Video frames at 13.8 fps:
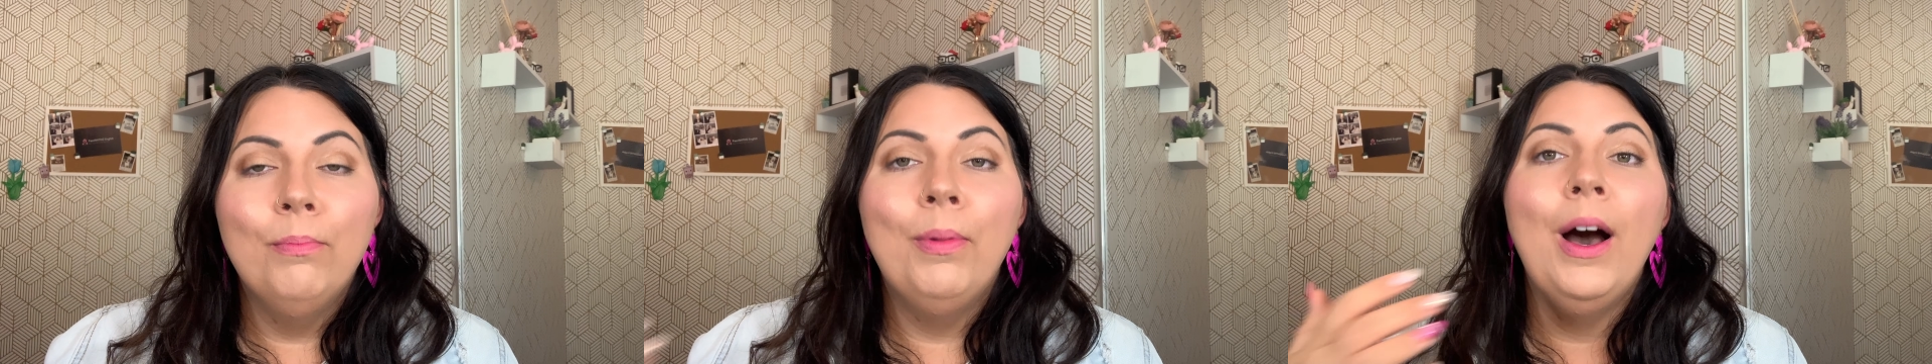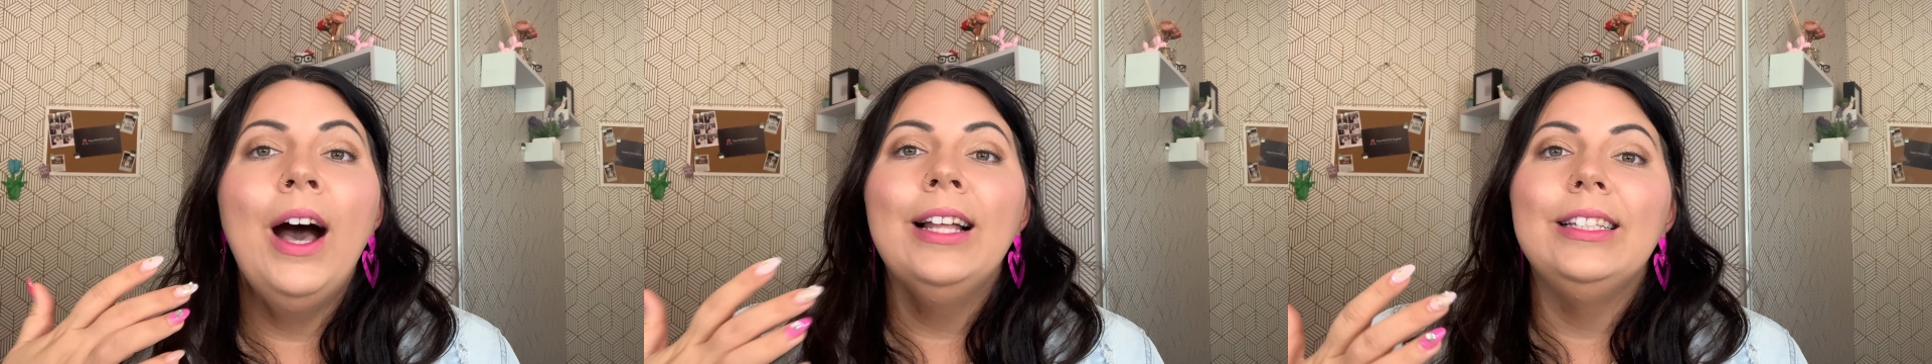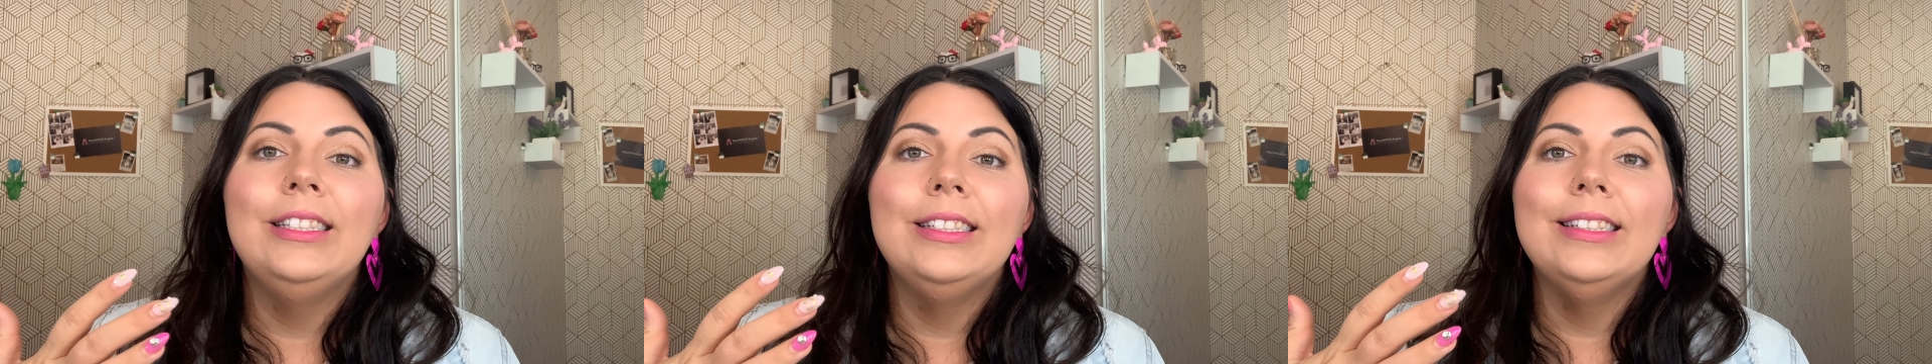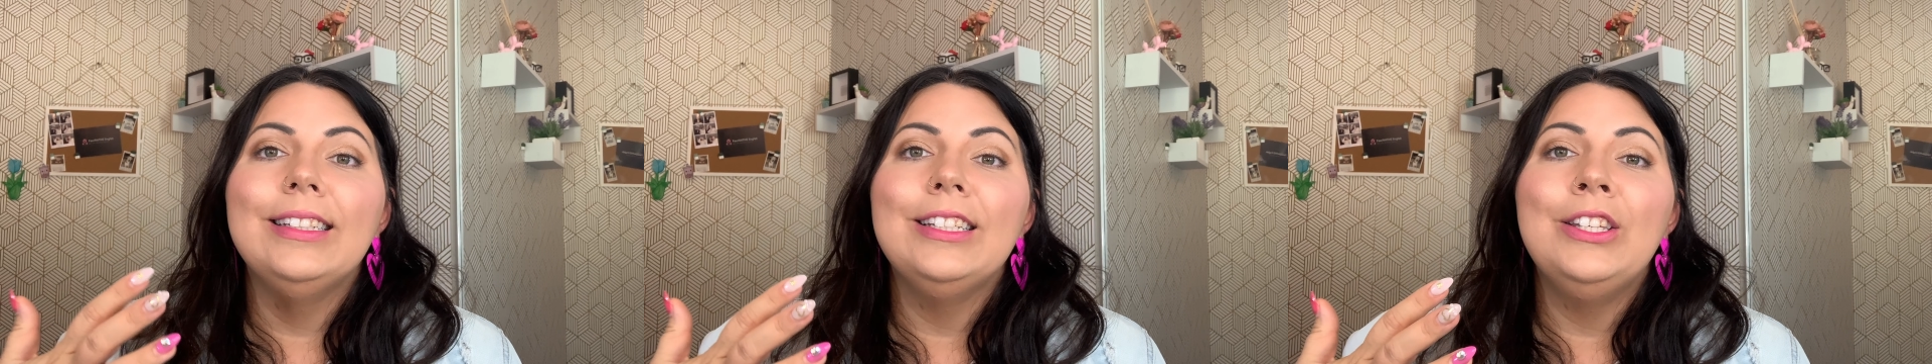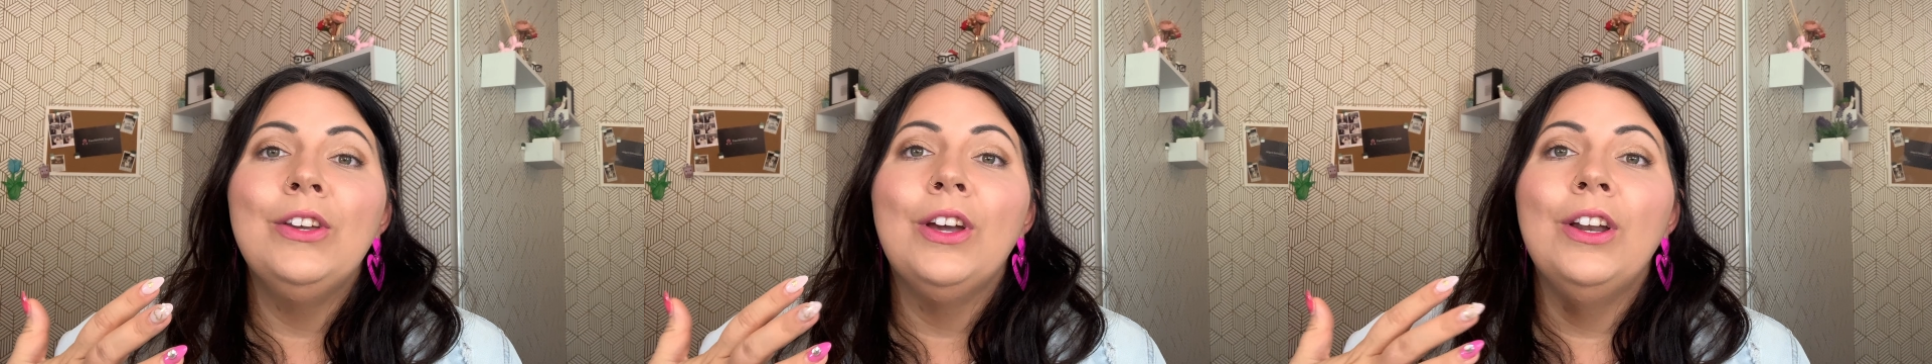but
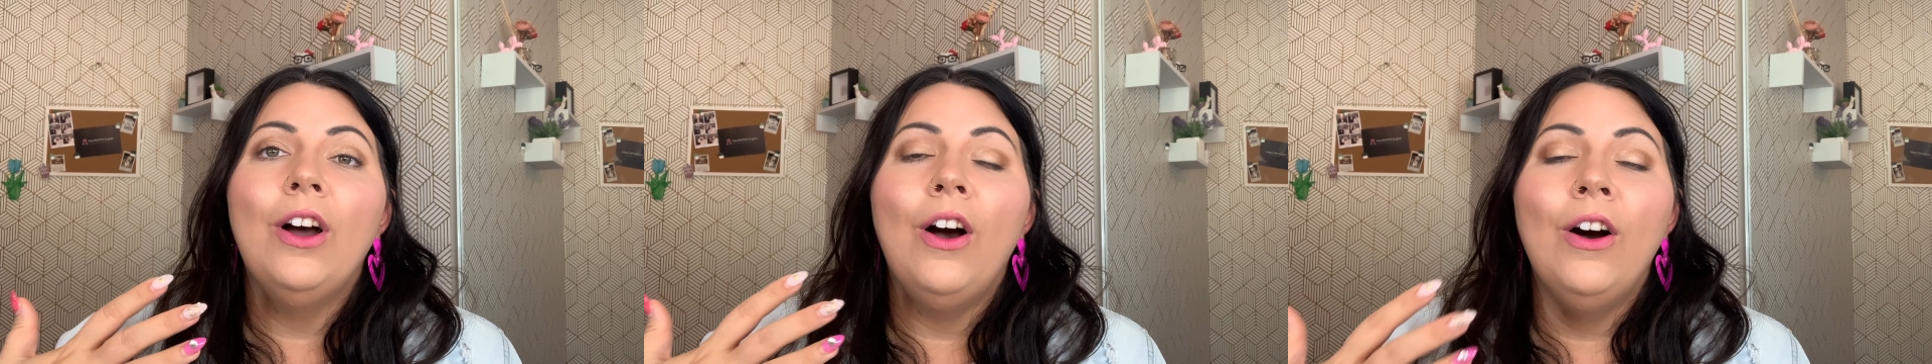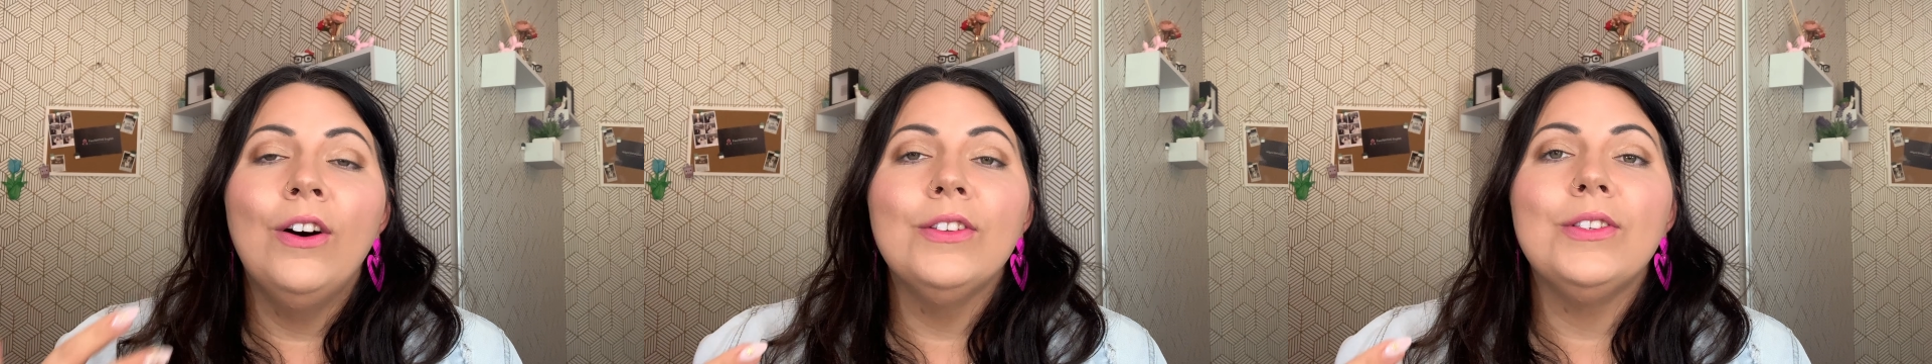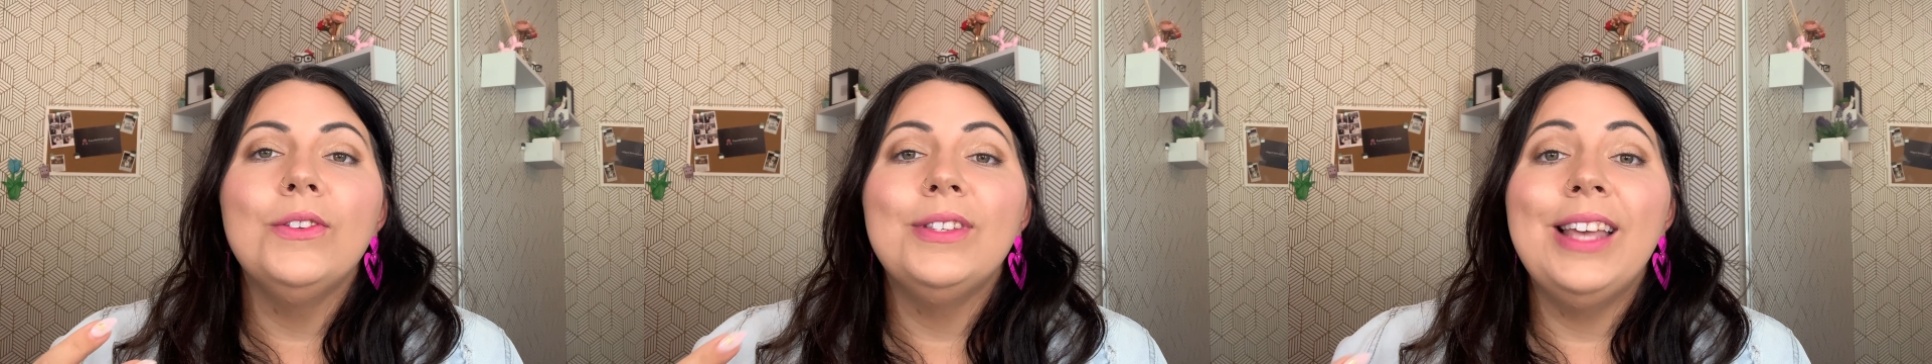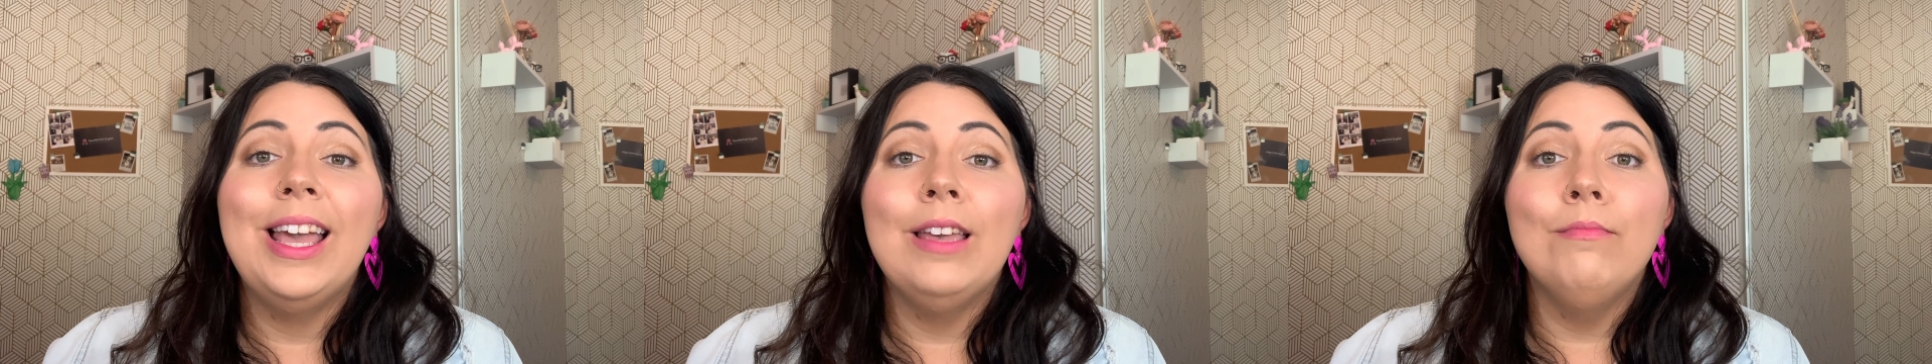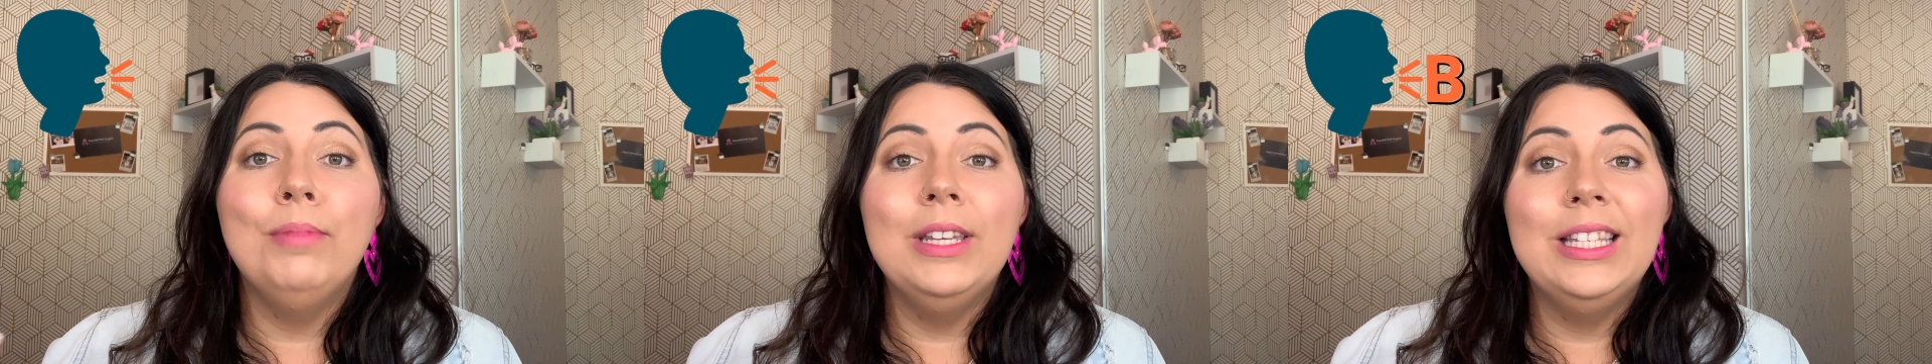you can also
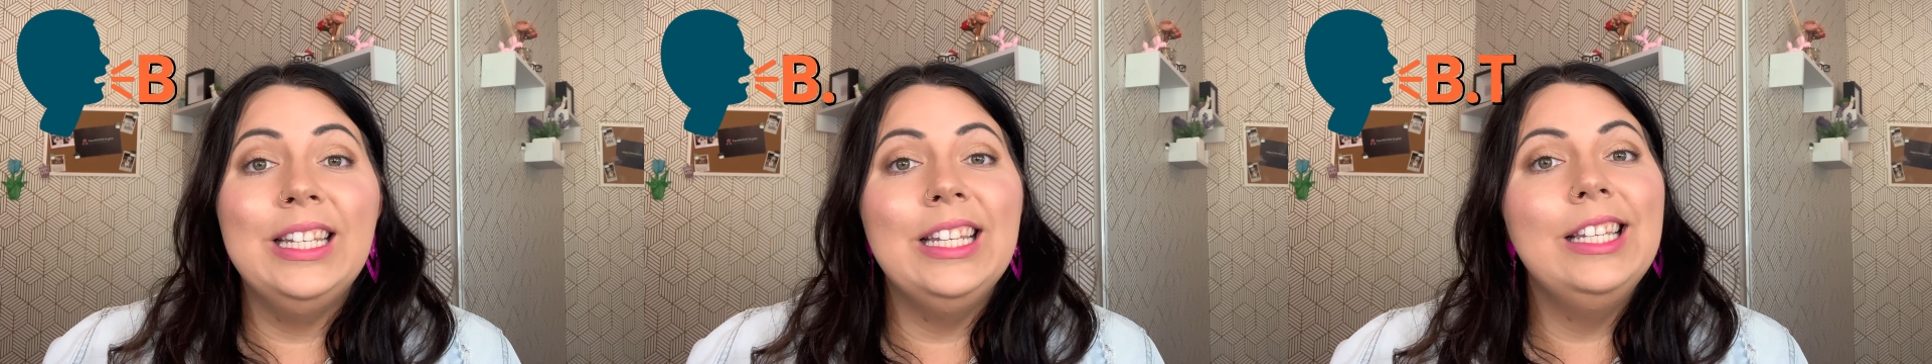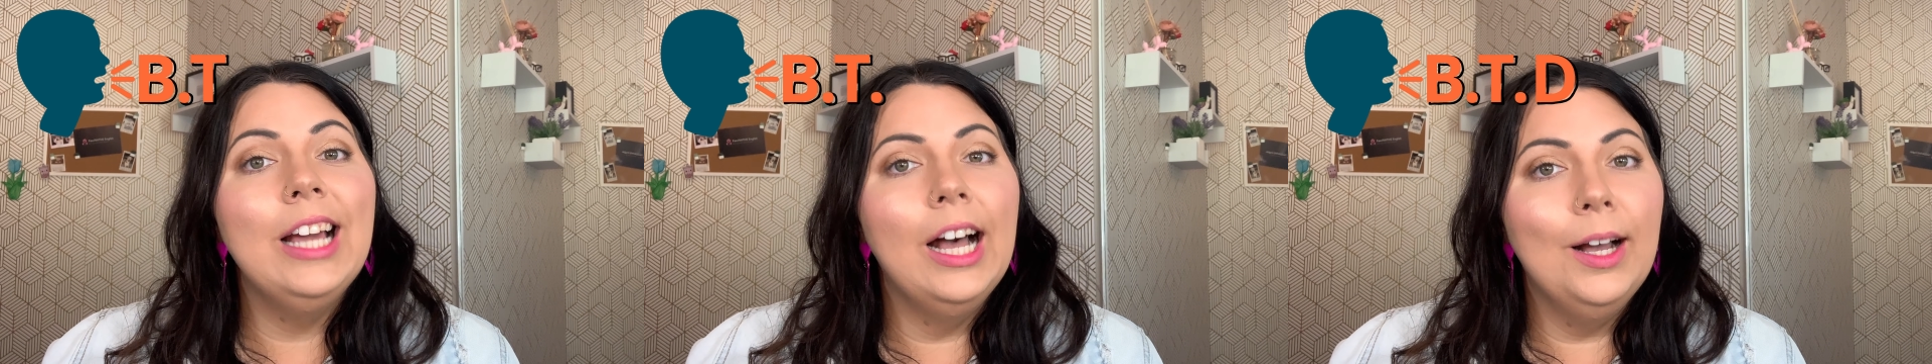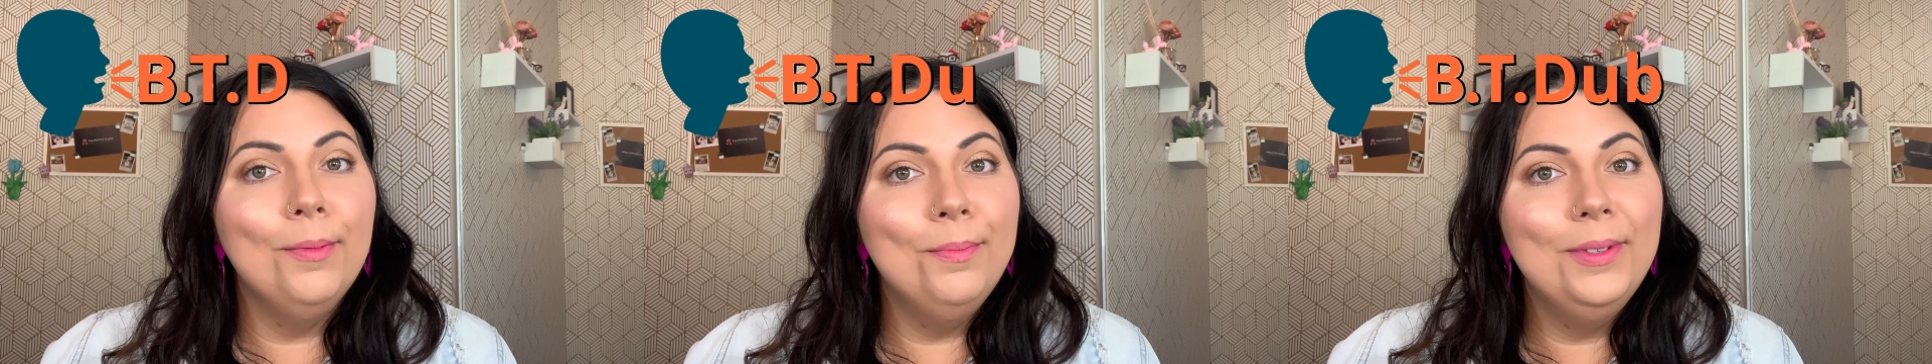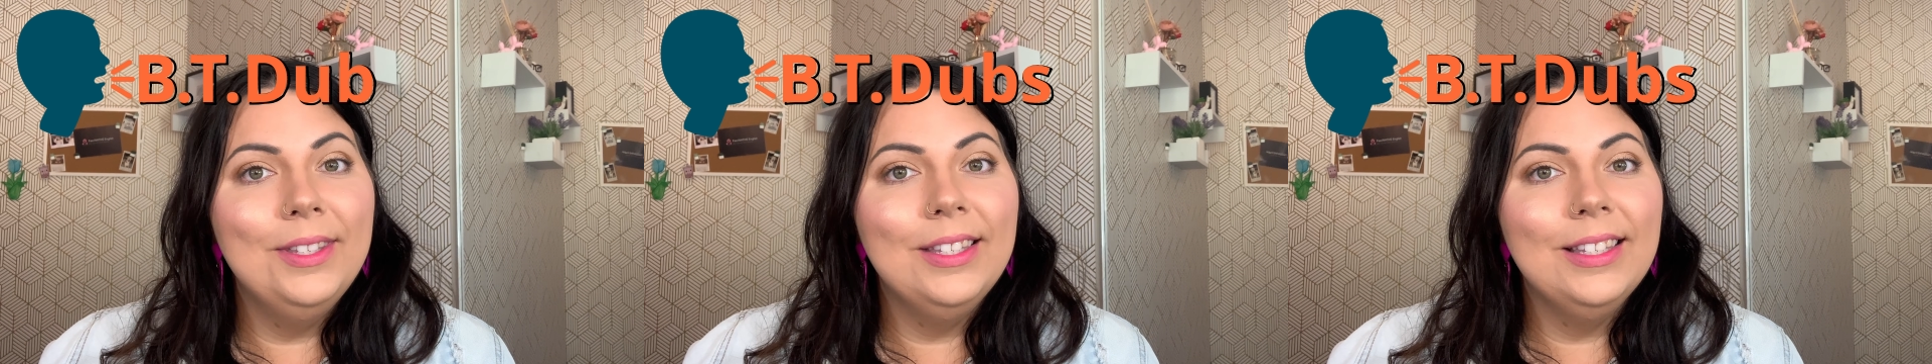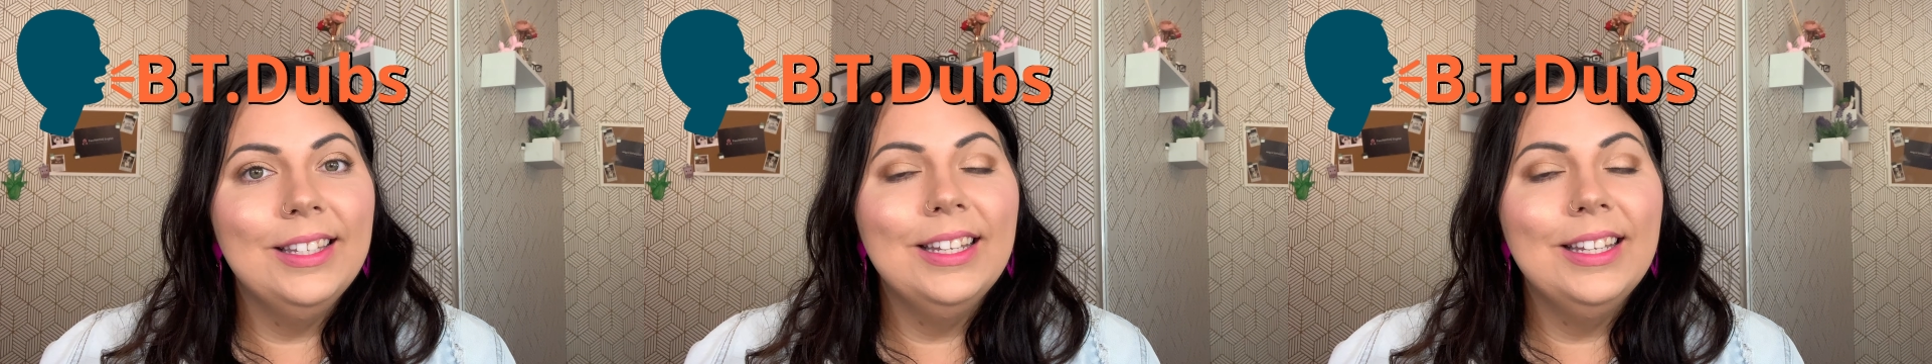say BTDubs,